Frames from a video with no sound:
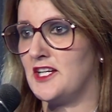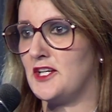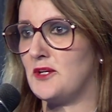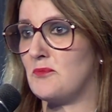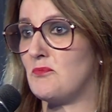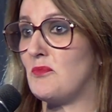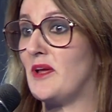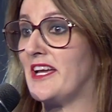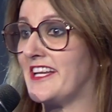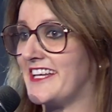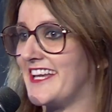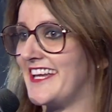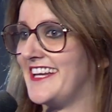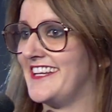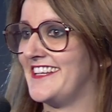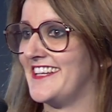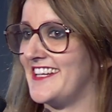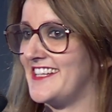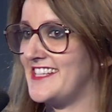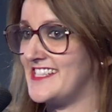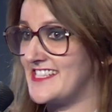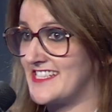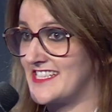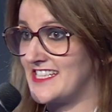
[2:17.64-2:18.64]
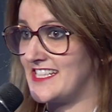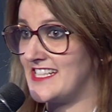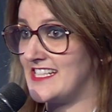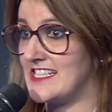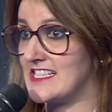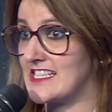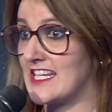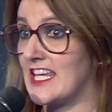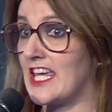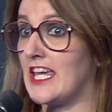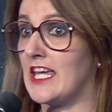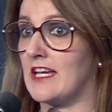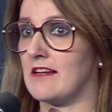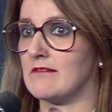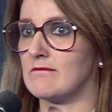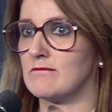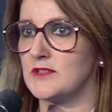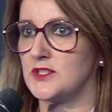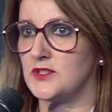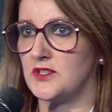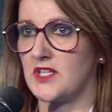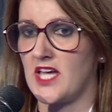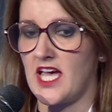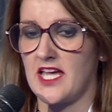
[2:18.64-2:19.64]
big data, is key
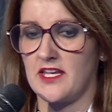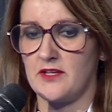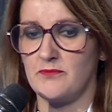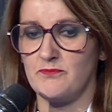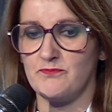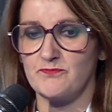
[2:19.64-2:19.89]
to that.